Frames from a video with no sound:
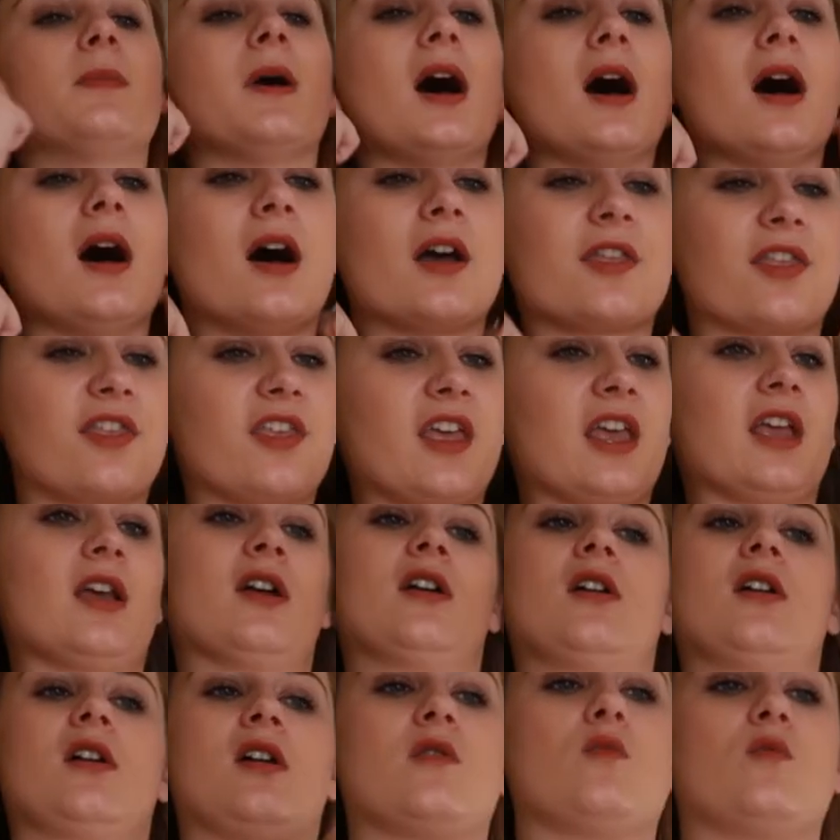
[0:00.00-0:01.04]
but I
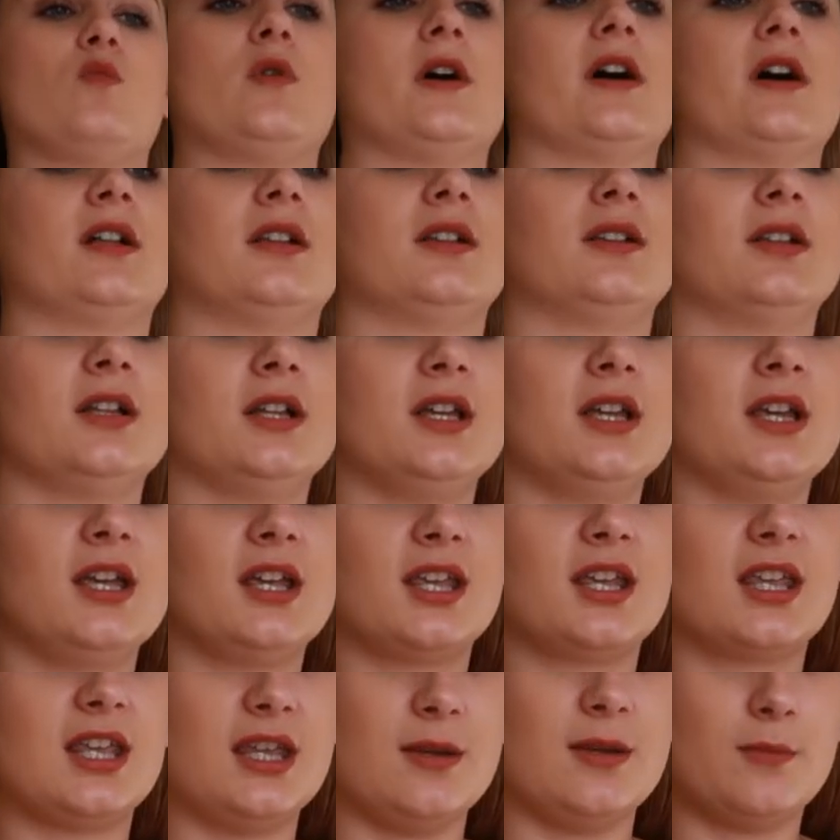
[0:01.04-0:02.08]
think I will
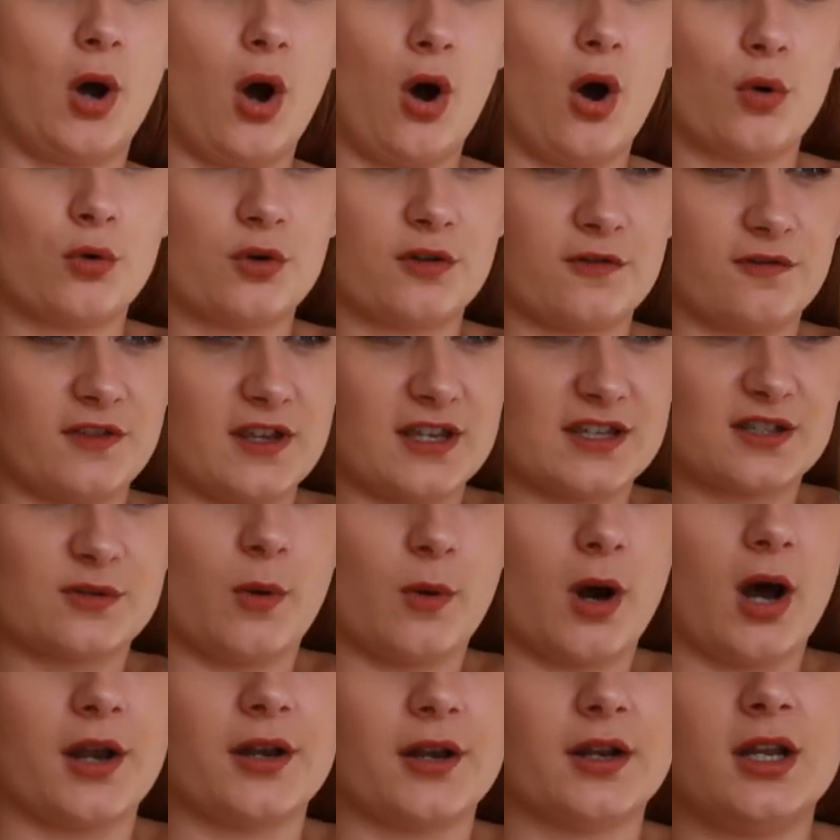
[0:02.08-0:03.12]
keep hold of this
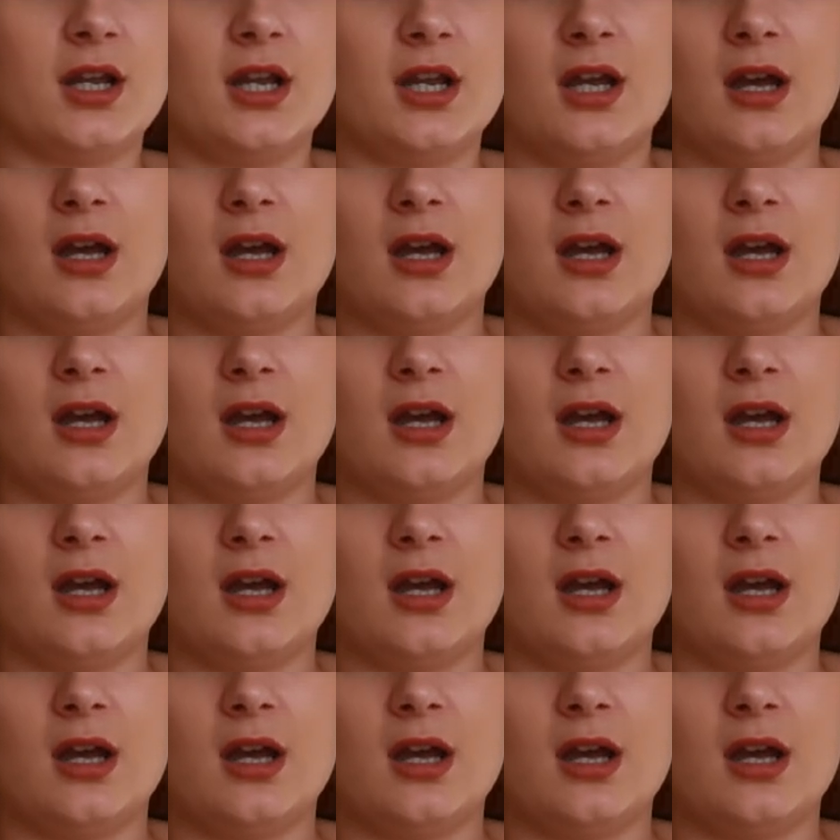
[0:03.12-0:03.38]
one